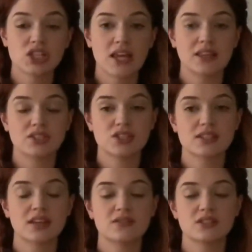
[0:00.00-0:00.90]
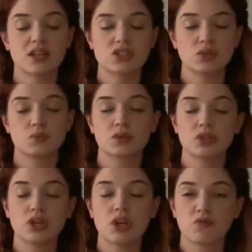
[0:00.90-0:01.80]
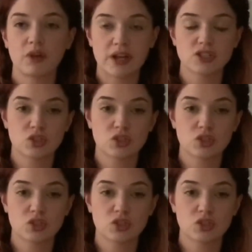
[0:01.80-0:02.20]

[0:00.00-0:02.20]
and they just give such a really fresh,